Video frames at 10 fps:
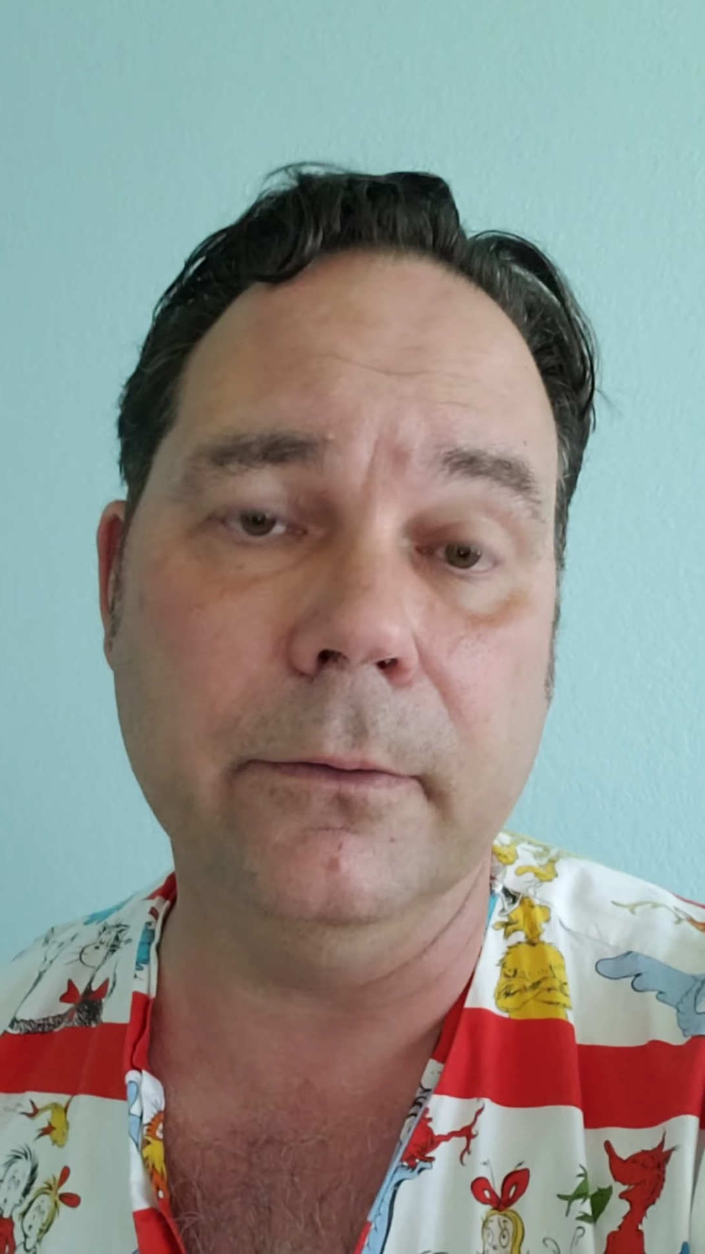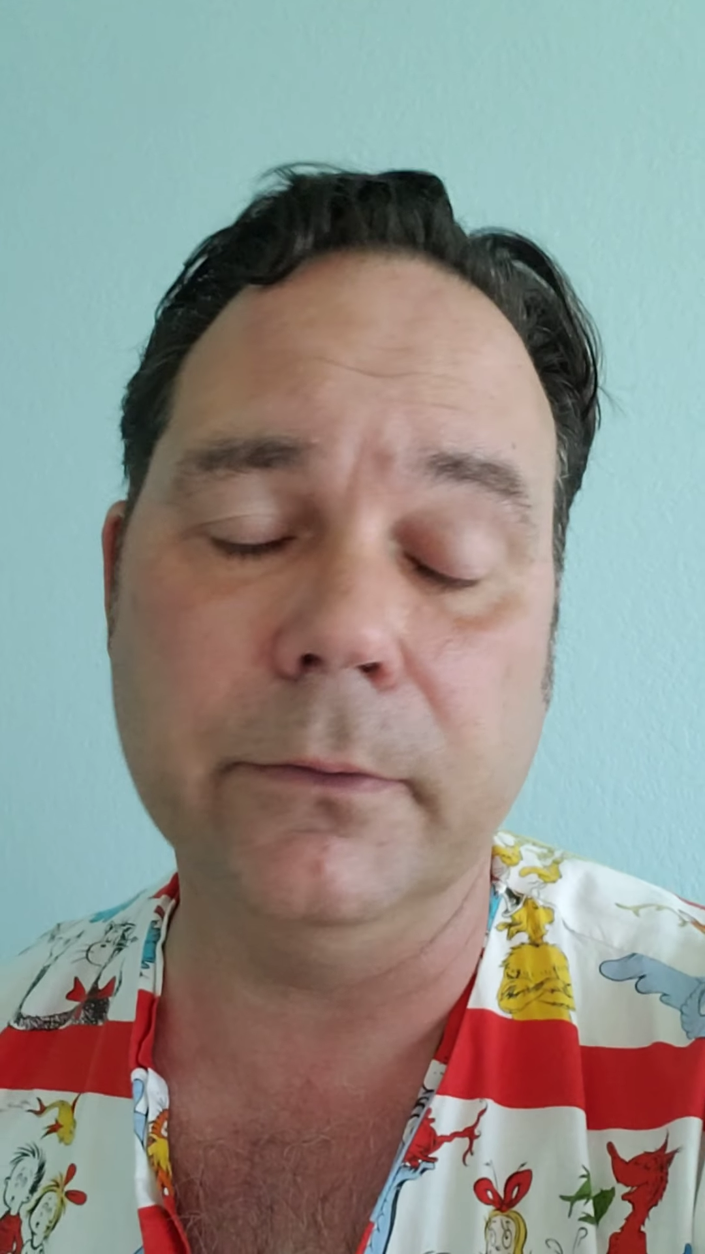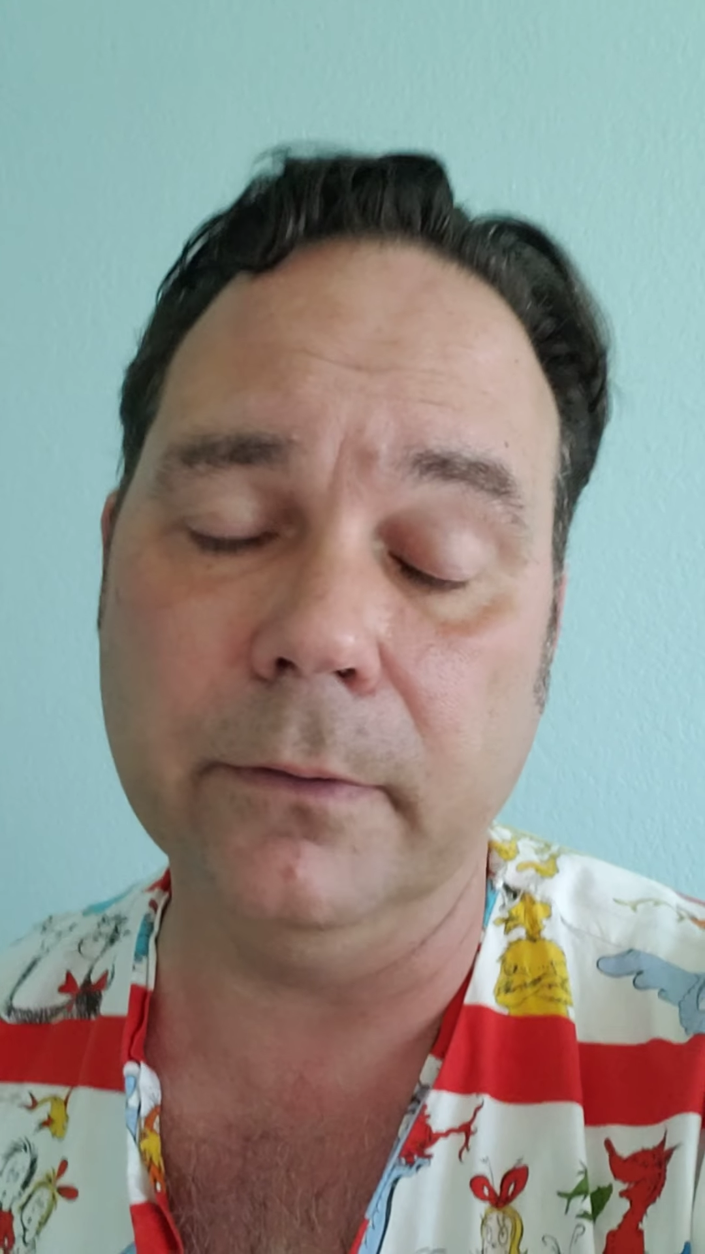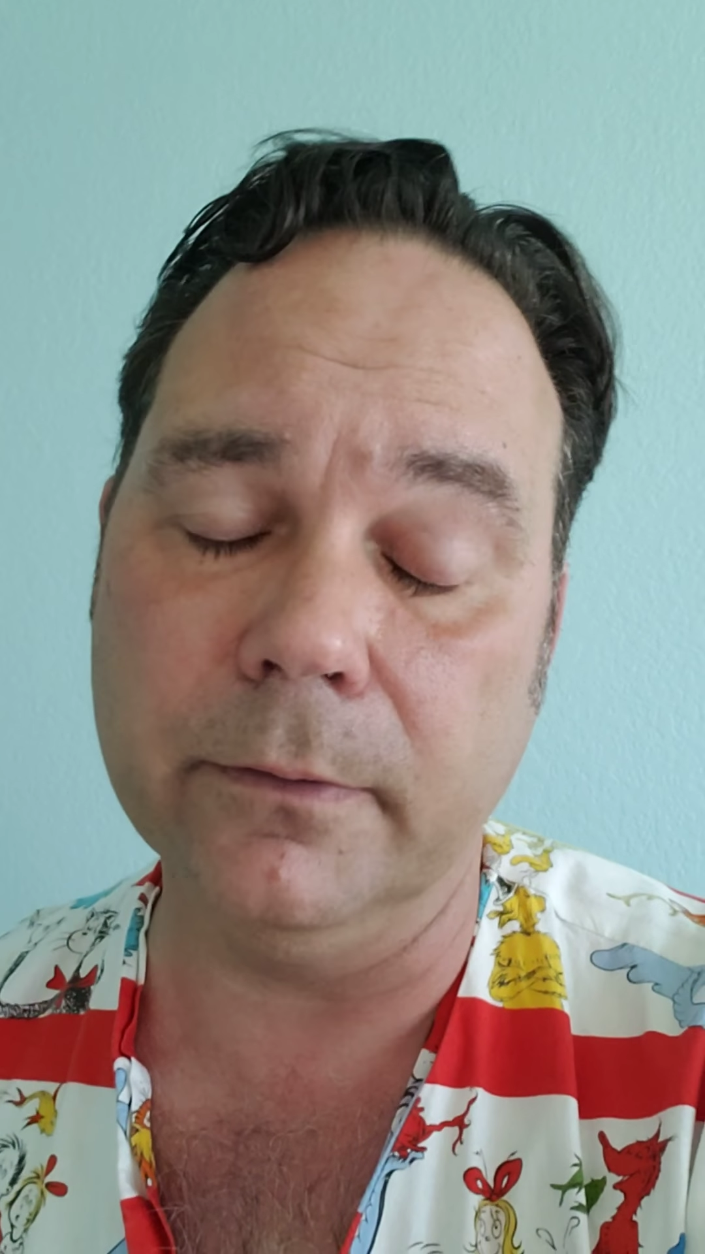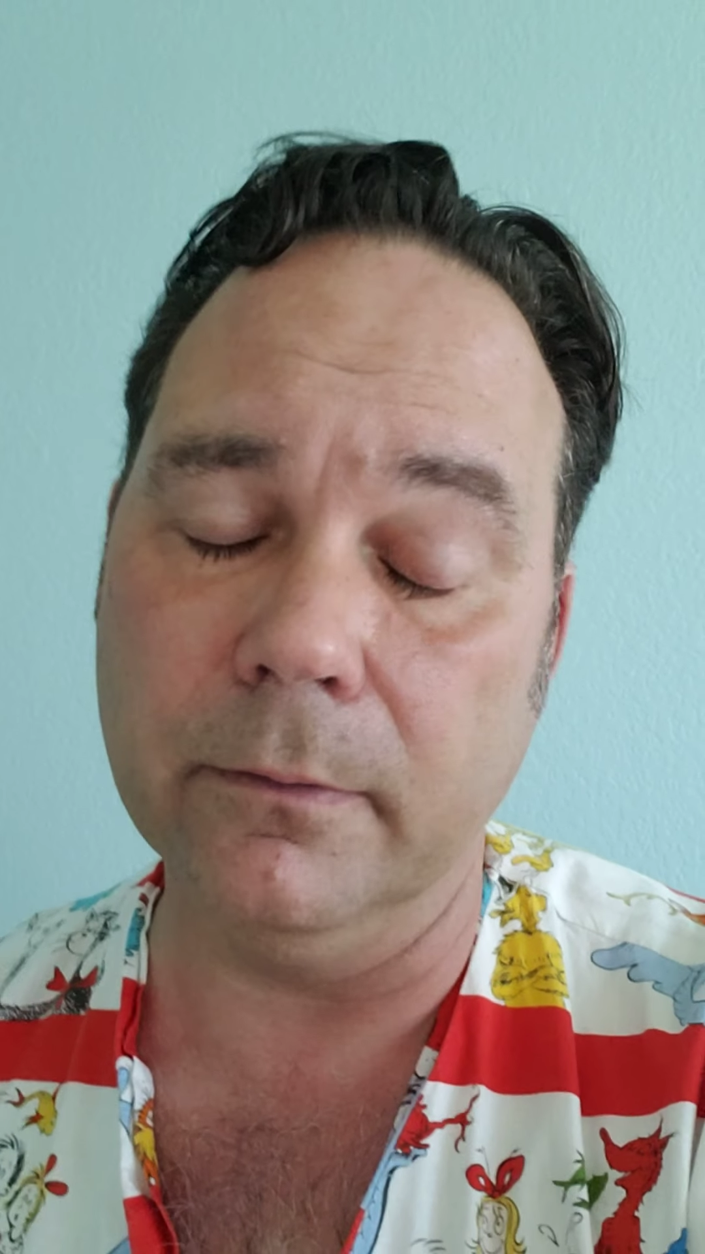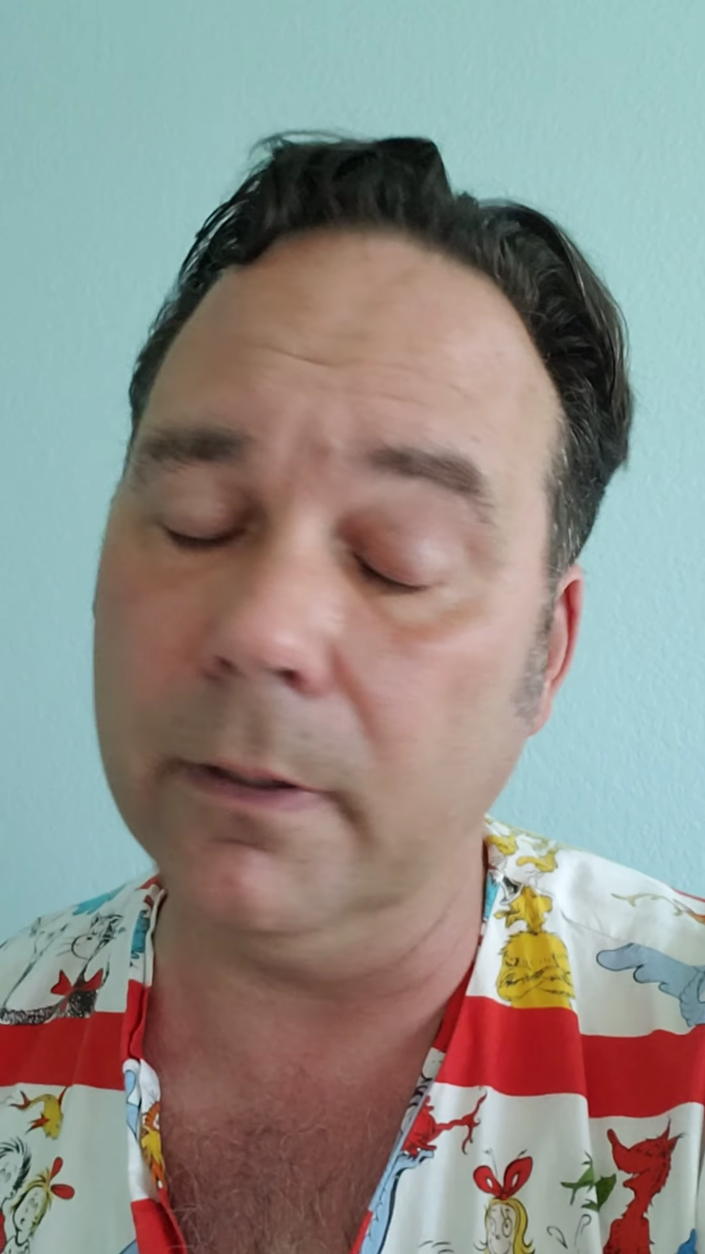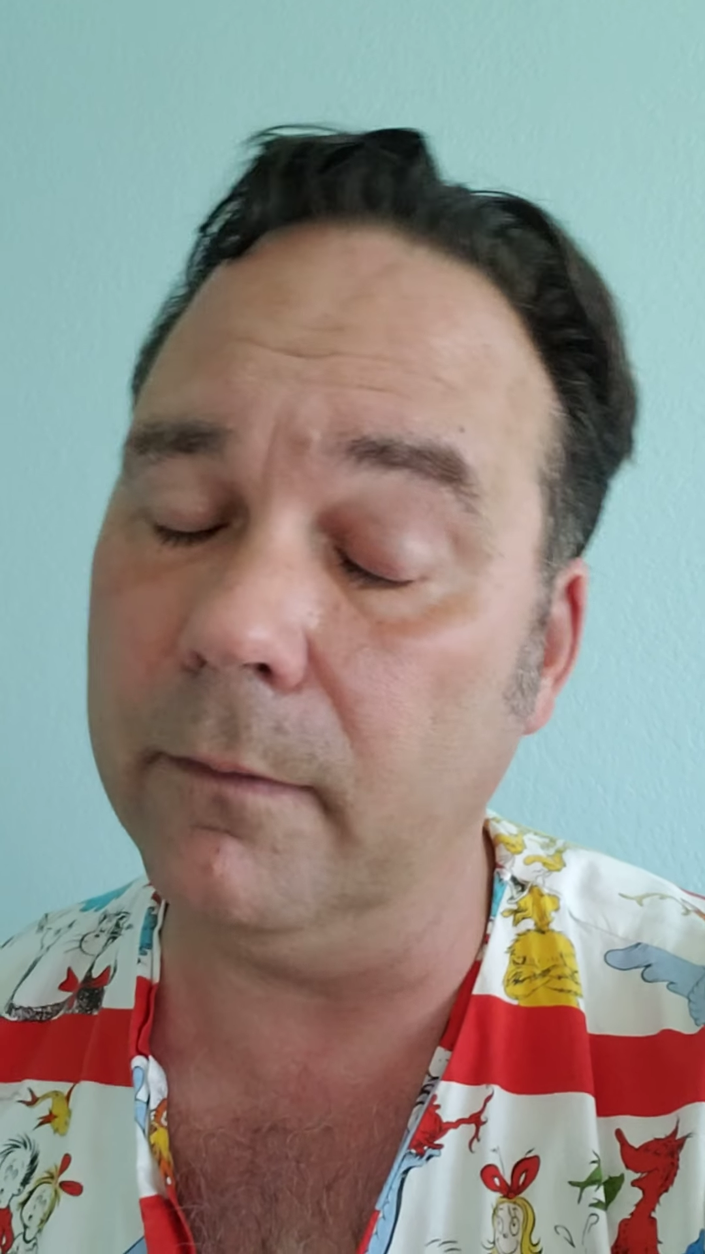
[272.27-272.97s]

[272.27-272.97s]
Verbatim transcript: So don't